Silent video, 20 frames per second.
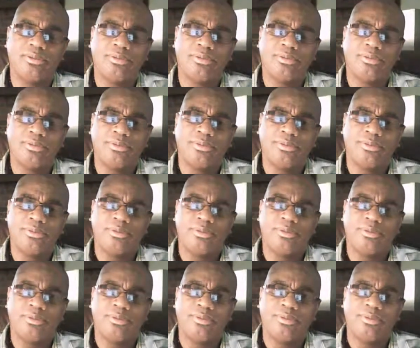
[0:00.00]

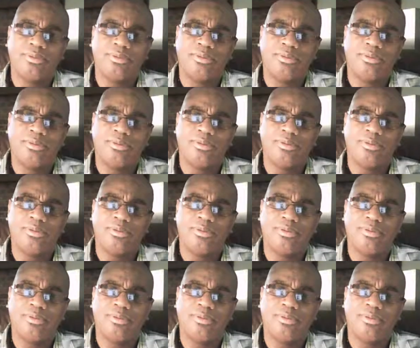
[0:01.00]
Nobody speaks.